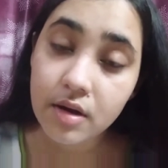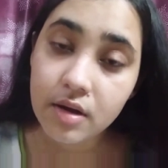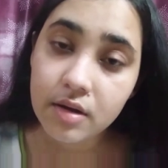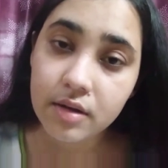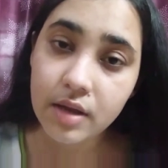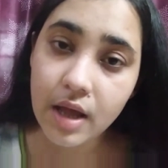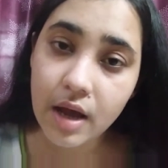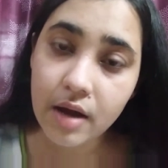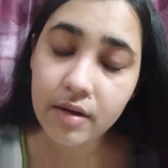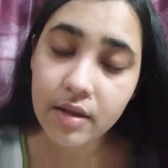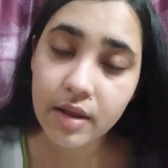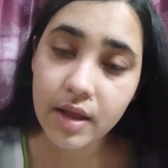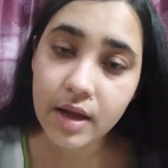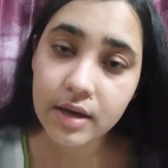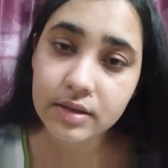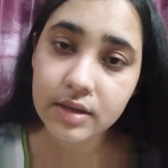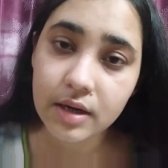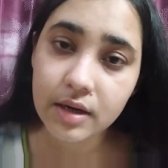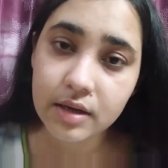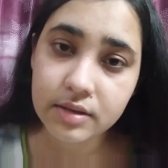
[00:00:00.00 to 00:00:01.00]
Now
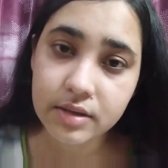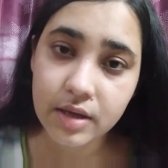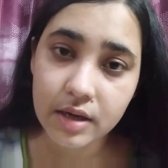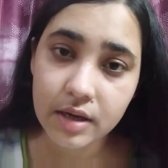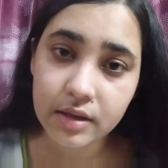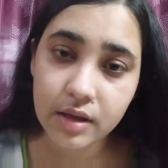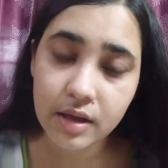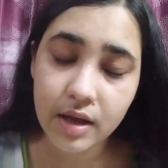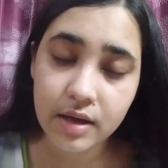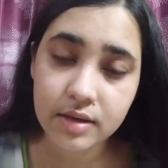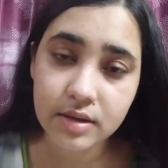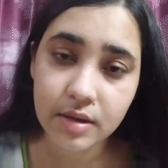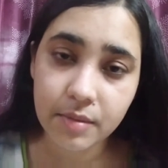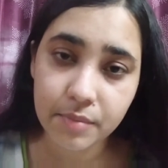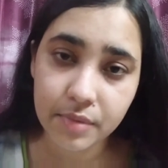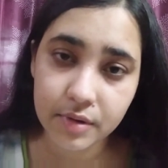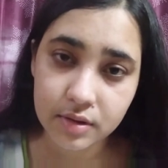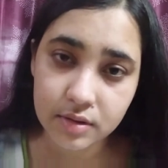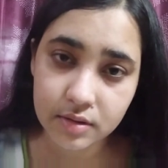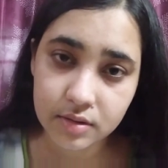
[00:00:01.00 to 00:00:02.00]
let's understand the
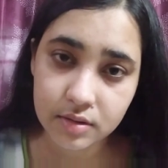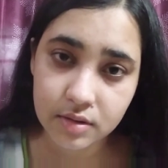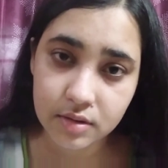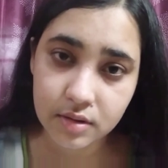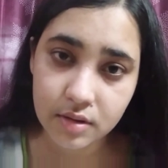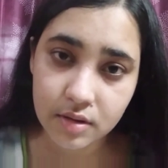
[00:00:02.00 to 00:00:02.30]
examples.